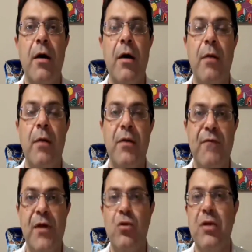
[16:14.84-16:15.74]
prefer to
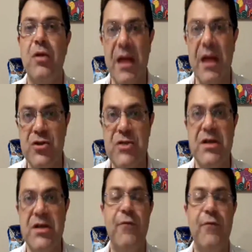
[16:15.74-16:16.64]
detach itself
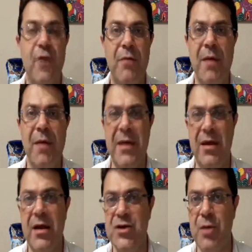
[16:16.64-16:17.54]
from American
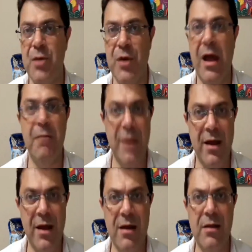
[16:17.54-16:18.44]
hegemony and play an
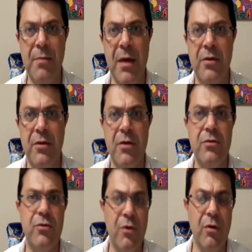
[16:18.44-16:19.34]
independent
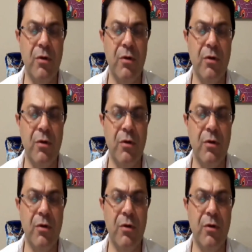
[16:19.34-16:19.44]
role.